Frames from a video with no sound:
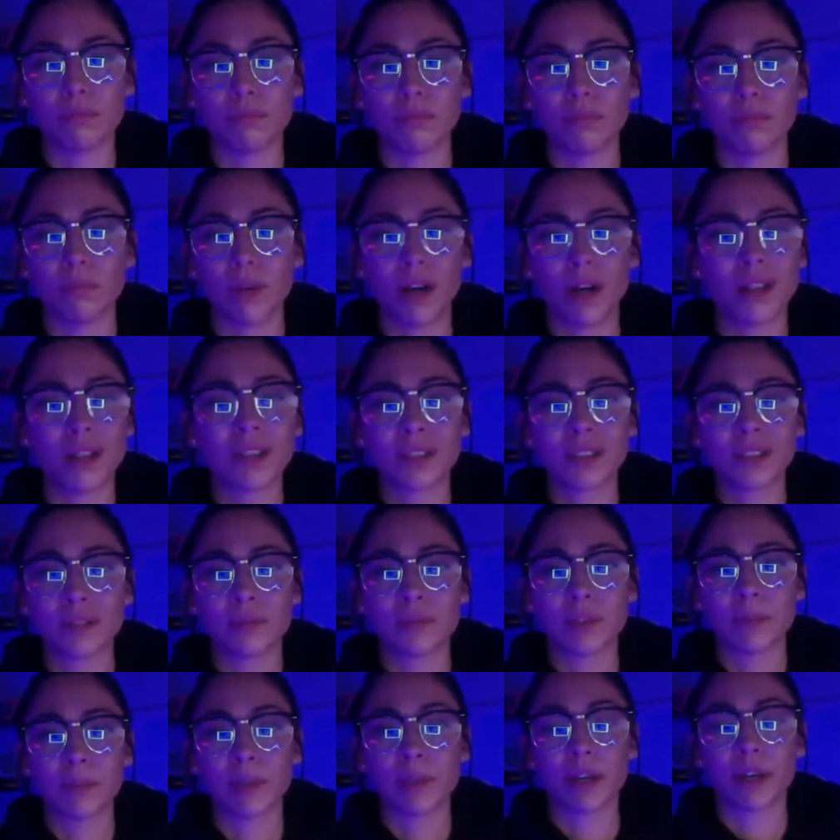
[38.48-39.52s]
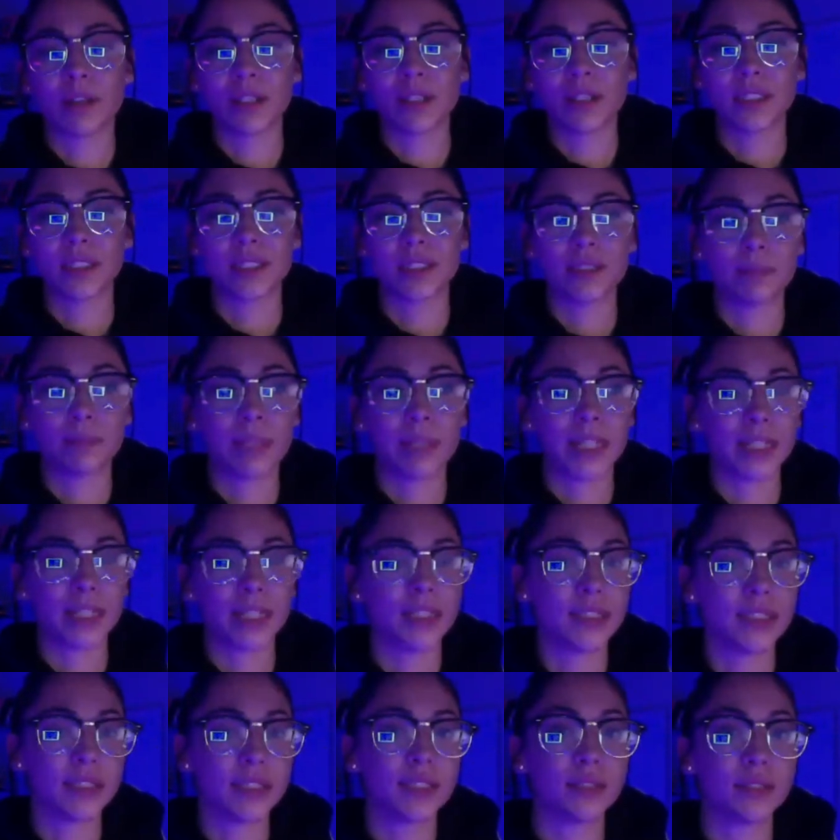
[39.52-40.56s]
awesome, to be honest. It
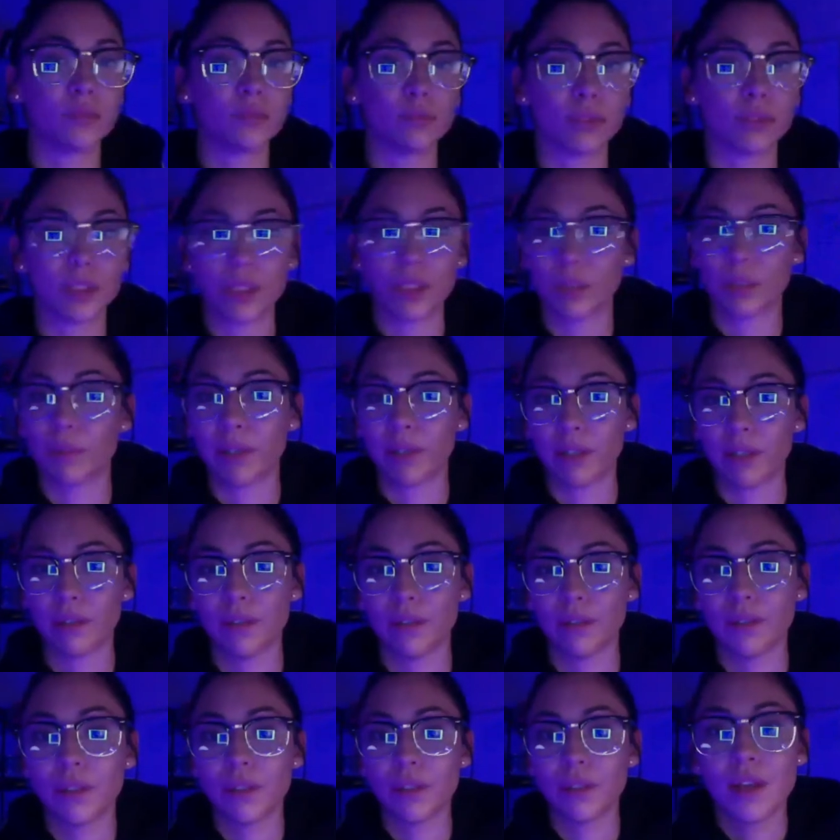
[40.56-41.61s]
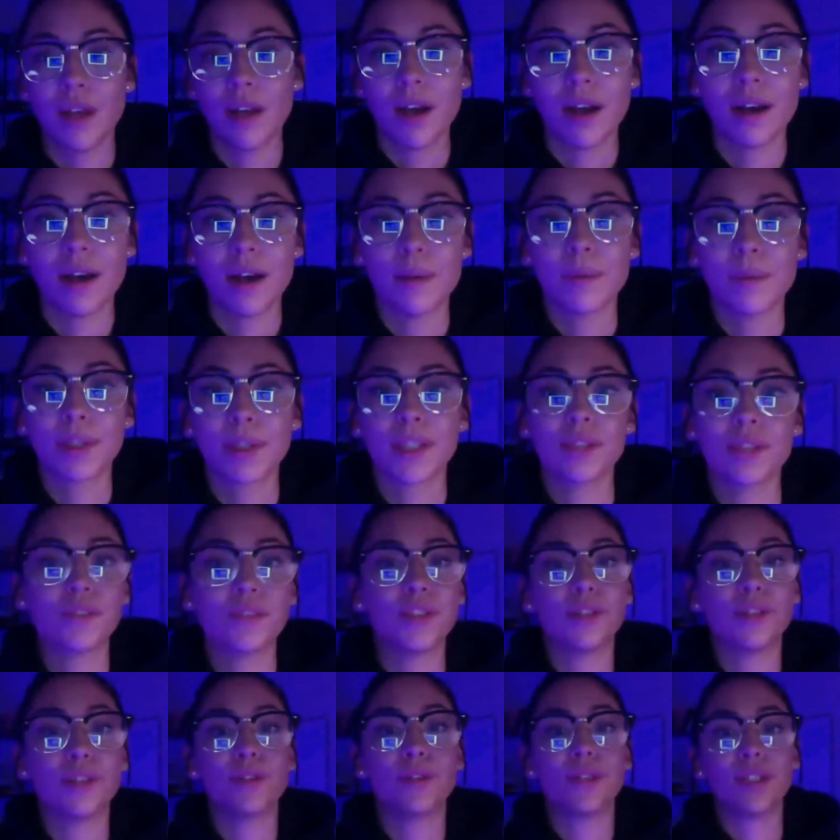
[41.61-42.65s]
pays really well. Um, it gives
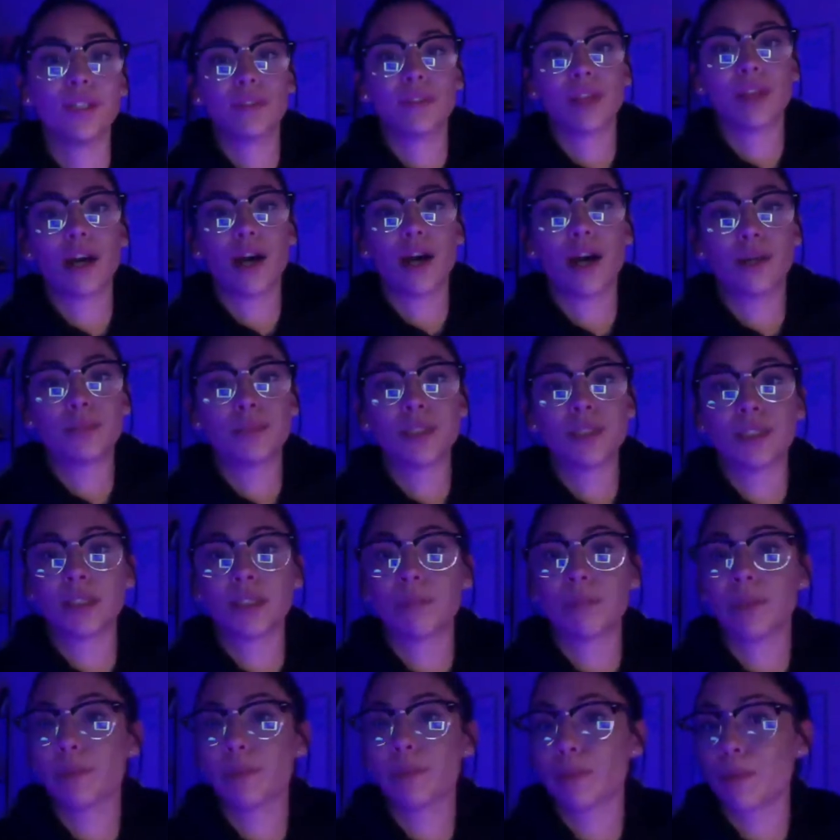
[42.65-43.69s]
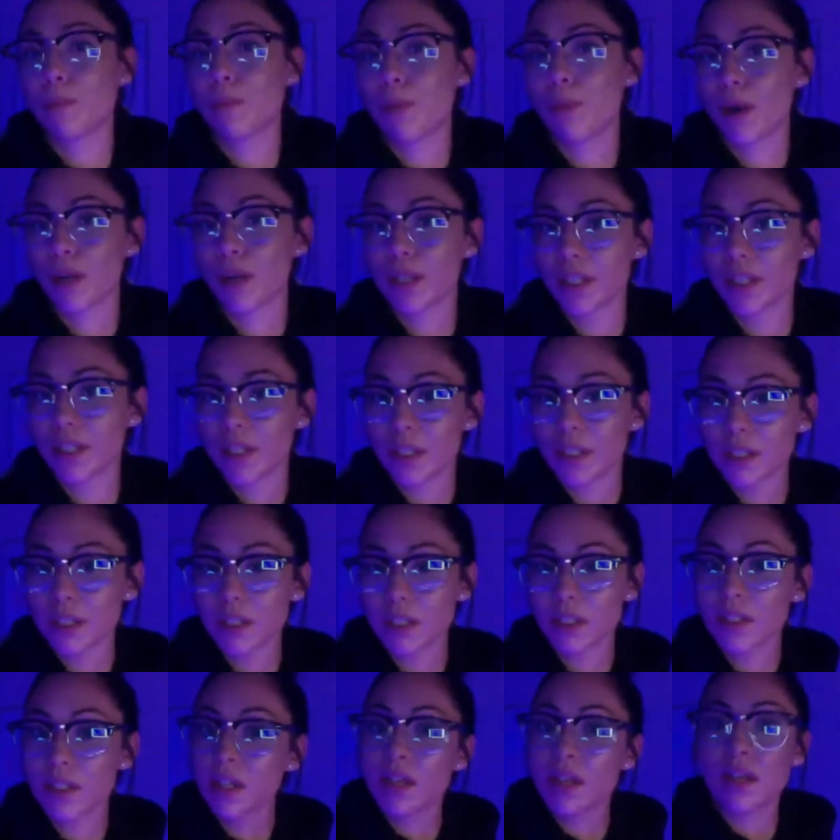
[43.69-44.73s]
you even the option to be able to market it
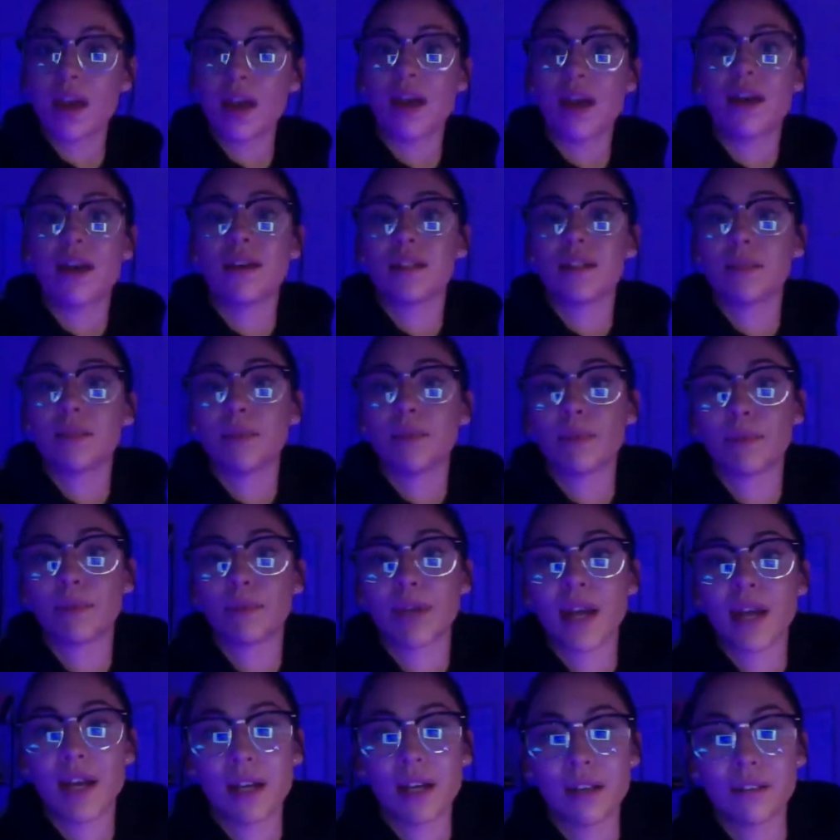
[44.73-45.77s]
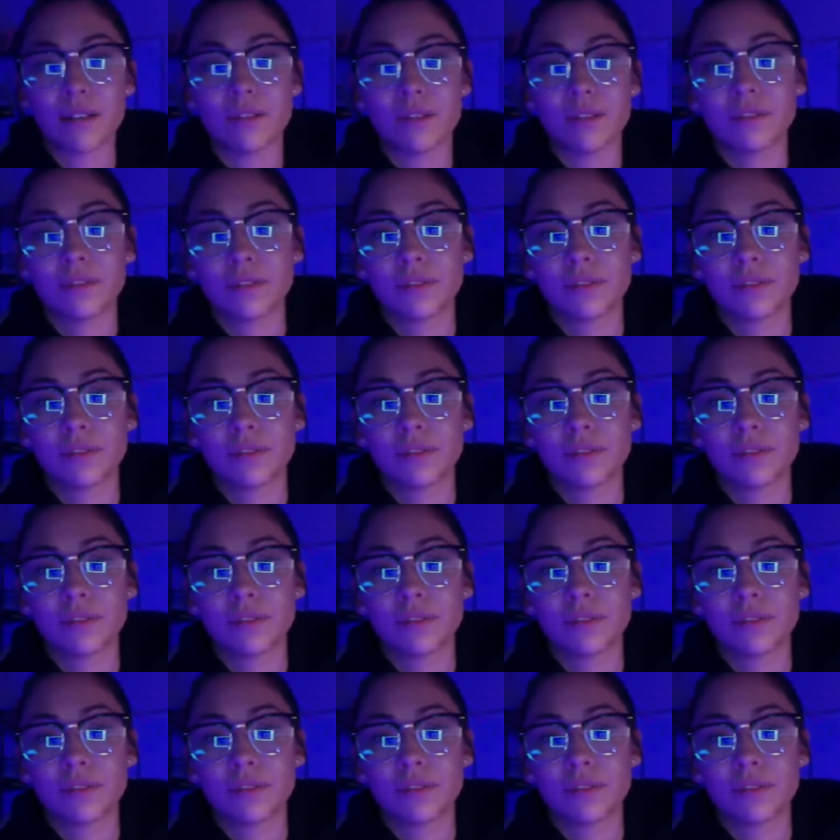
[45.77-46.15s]
and be able to have